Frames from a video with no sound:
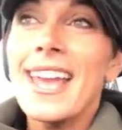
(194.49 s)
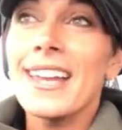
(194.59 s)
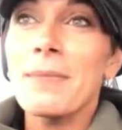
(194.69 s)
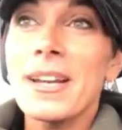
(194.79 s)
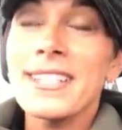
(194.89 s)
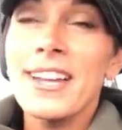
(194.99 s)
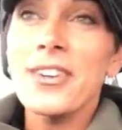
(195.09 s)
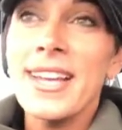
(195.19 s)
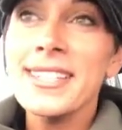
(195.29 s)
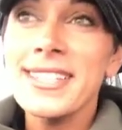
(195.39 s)
and I'm going to tell
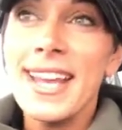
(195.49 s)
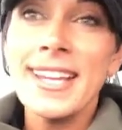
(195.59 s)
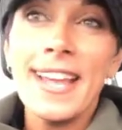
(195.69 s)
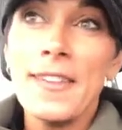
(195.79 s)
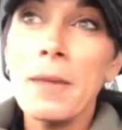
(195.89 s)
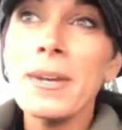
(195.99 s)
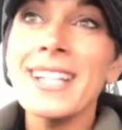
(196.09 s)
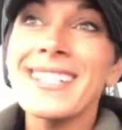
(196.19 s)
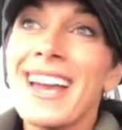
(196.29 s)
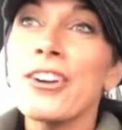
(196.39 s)
you his standing, and then I'm
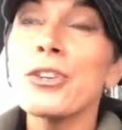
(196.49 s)
going to tell